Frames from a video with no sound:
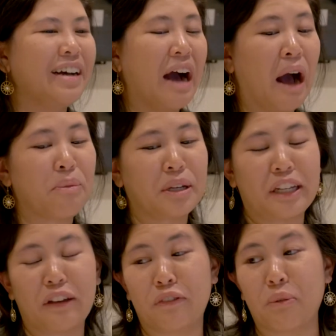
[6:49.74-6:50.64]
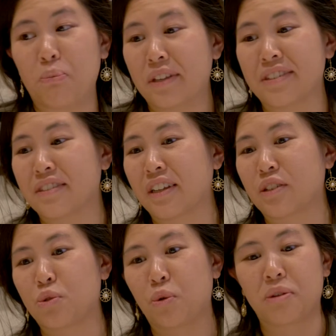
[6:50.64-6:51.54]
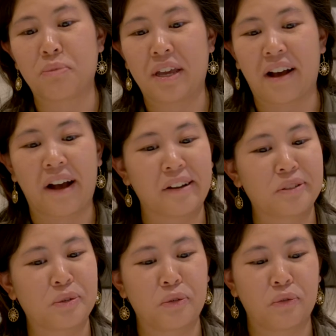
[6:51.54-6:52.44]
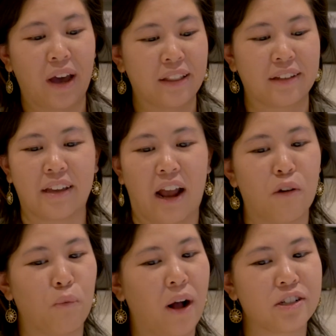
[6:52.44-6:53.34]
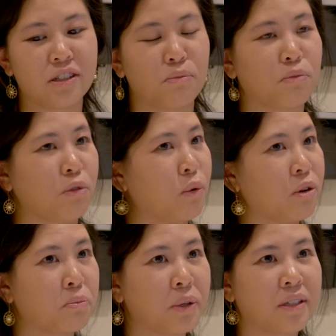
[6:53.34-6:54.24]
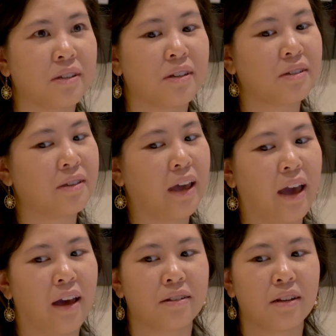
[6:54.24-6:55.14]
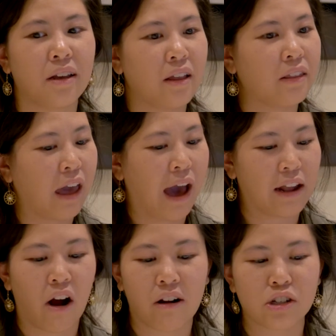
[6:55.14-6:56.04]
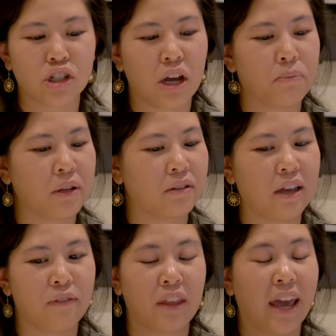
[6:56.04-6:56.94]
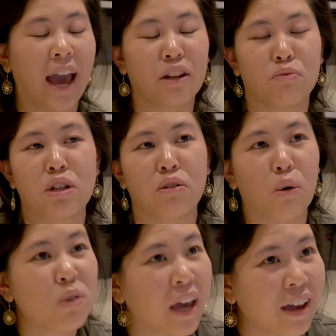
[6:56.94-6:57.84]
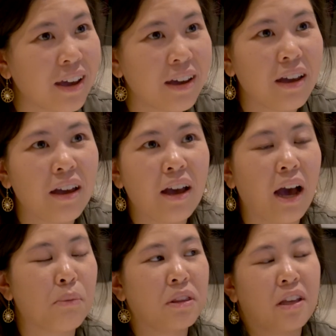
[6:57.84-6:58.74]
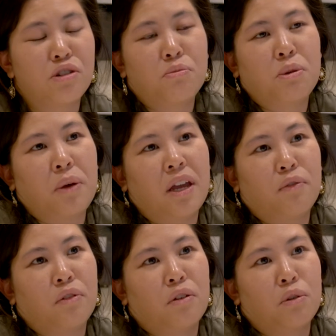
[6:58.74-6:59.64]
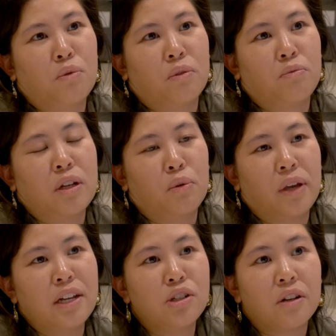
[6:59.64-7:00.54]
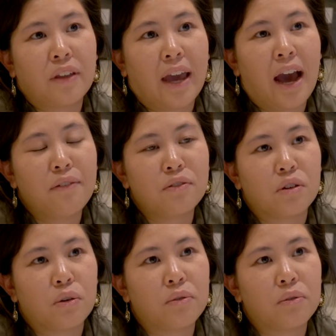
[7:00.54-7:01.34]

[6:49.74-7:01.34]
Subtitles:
I mean, if the business next door, the meat guys who, like I said, I watched them grow their business and they had hardship, and if they had to relocate, I mean, they should be paid for the relocation if they have to,